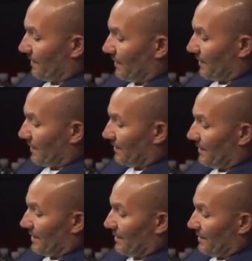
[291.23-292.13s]
and
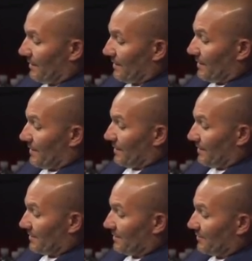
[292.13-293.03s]
that this
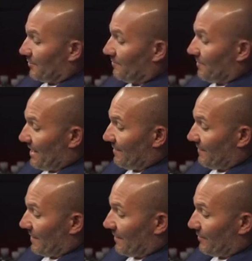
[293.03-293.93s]
is her main
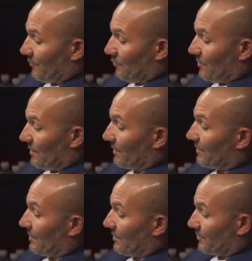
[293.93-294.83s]
value and
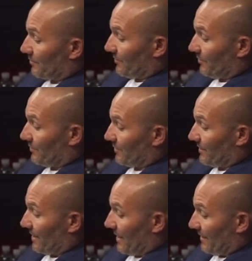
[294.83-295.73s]
contribution
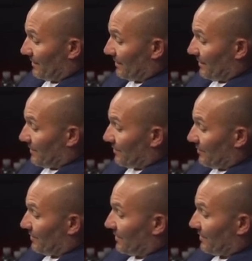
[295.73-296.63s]
hat. You
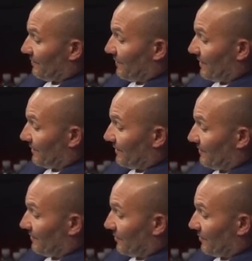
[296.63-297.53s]
think fondly of
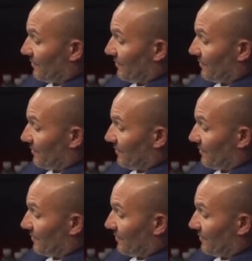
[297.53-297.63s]
her.